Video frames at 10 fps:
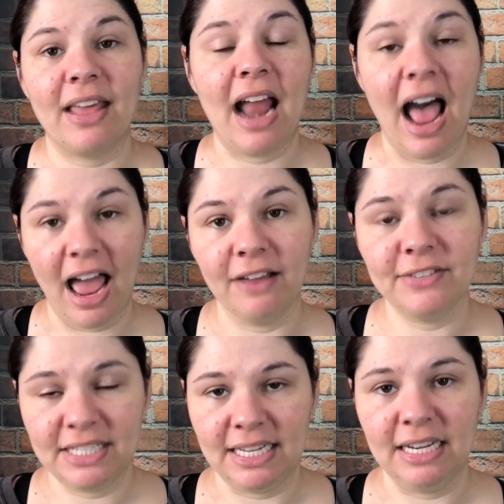that I've
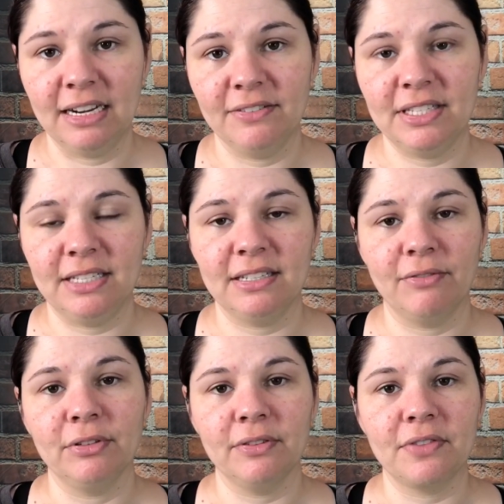seen, and I've seen
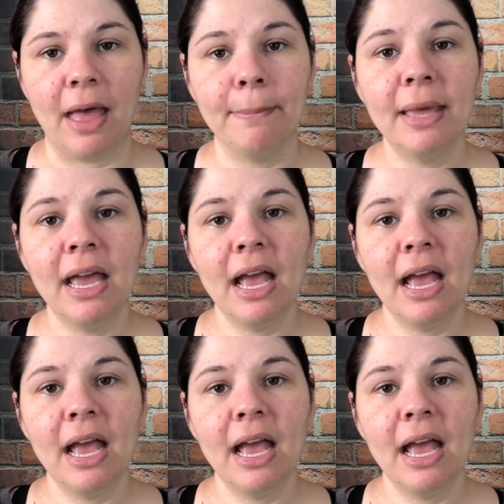several of them.